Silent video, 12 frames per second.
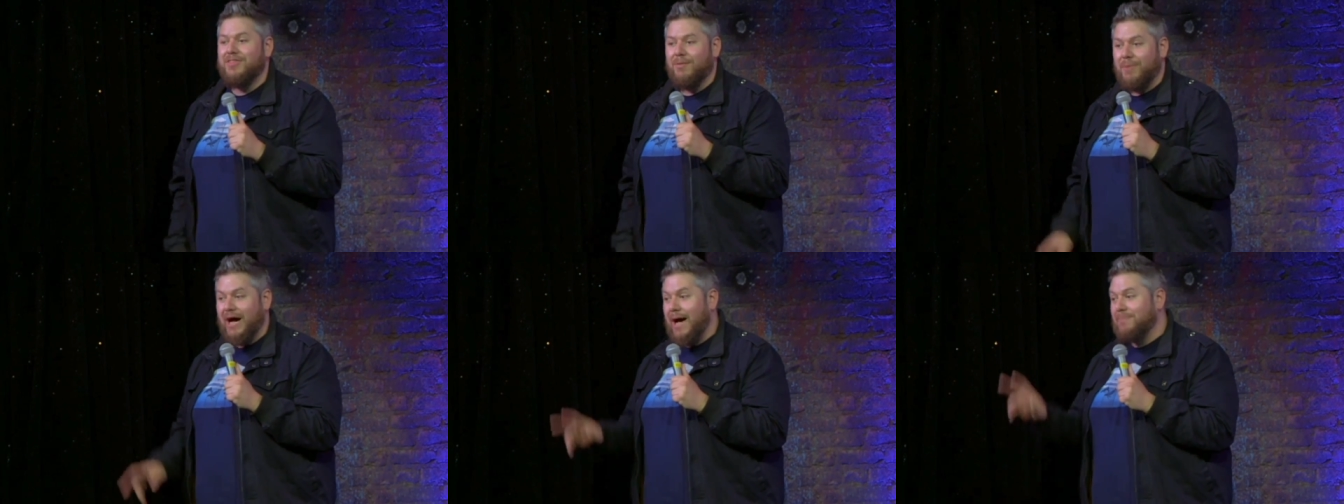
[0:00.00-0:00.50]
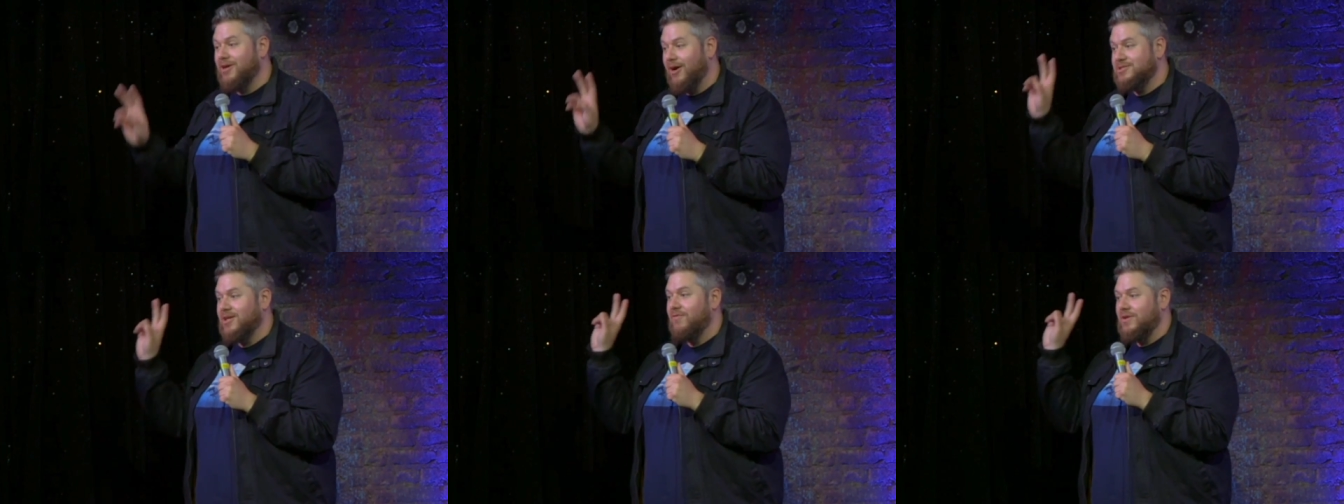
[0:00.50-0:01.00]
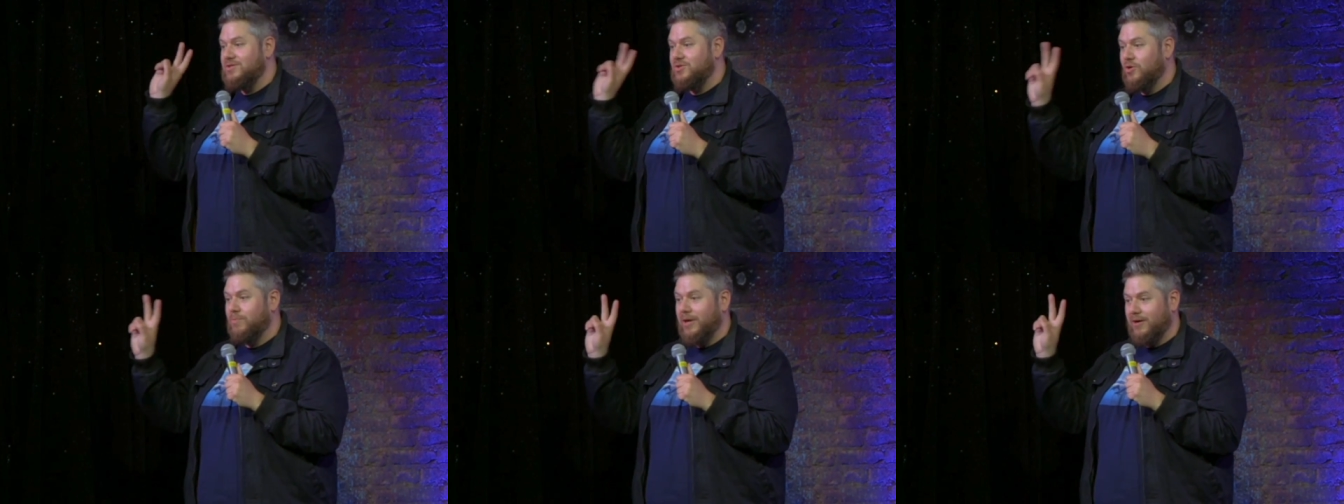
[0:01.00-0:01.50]
The Pop Tarts of a
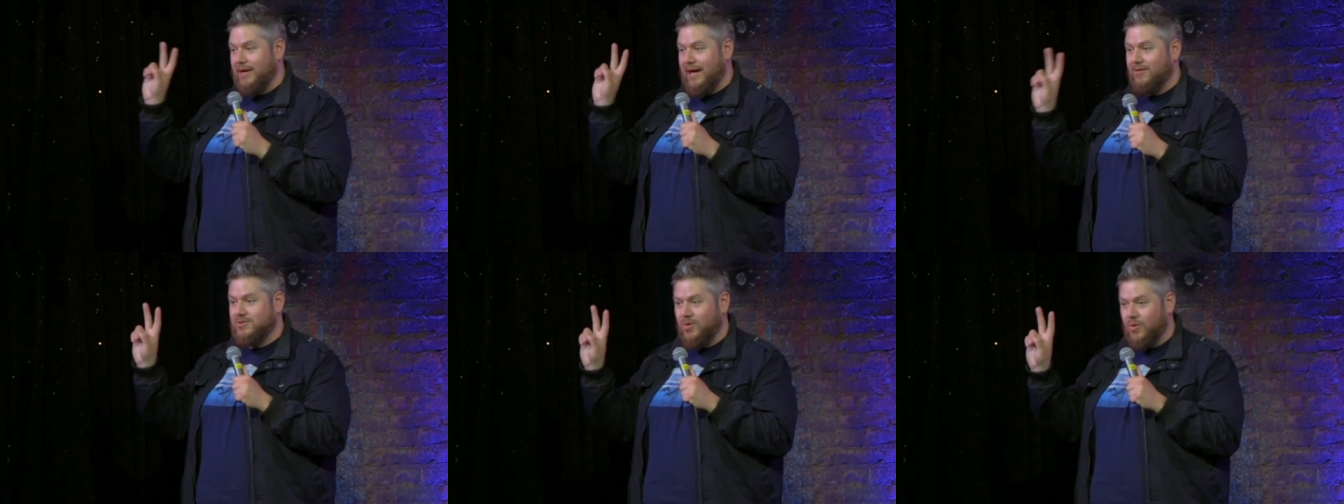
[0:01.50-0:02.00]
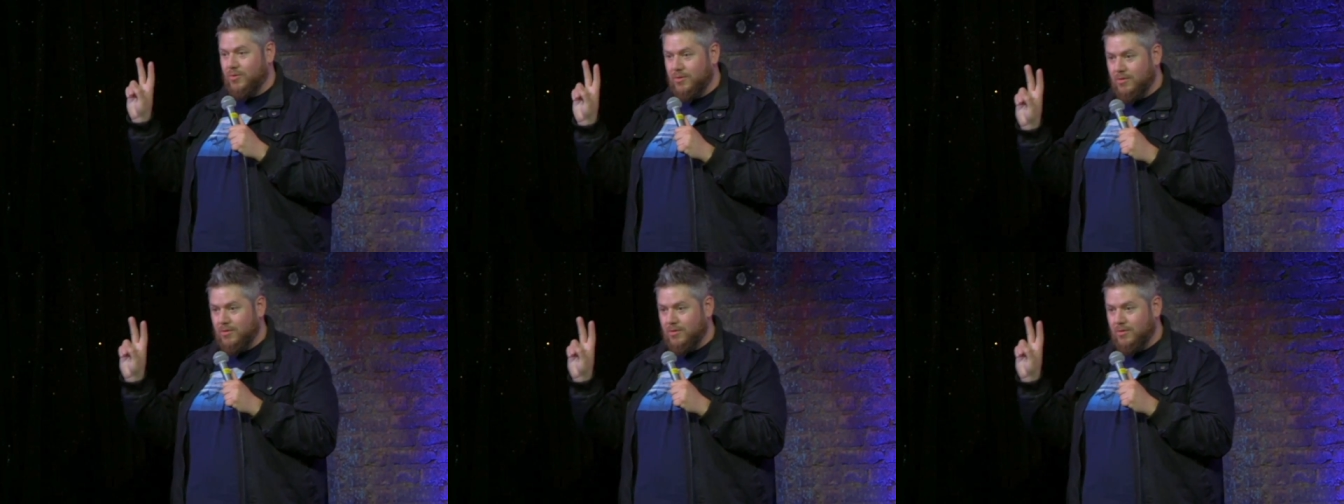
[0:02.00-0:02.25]
two parent household.